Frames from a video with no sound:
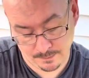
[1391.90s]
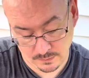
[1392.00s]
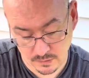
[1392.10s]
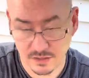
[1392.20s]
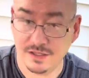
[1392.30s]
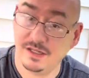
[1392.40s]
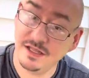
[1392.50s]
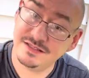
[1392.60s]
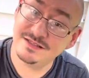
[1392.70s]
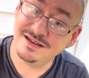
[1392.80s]
Look at that.
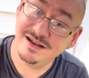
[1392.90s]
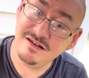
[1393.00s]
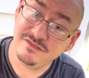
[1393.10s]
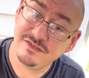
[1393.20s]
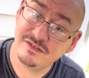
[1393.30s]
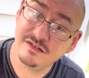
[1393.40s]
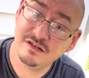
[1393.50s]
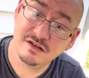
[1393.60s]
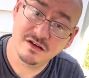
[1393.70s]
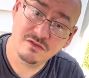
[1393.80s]
That's tough.
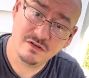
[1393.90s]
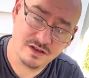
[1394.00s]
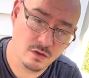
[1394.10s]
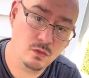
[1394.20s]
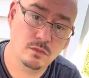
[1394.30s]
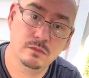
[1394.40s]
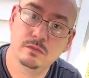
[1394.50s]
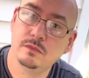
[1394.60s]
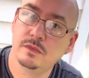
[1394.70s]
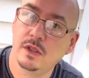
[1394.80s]
All right. Oh,
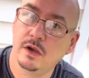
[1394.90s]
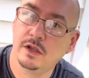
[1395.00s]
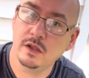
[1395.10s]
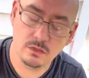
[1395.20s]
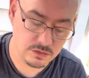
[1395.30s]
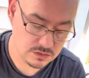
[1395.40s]
there it goes.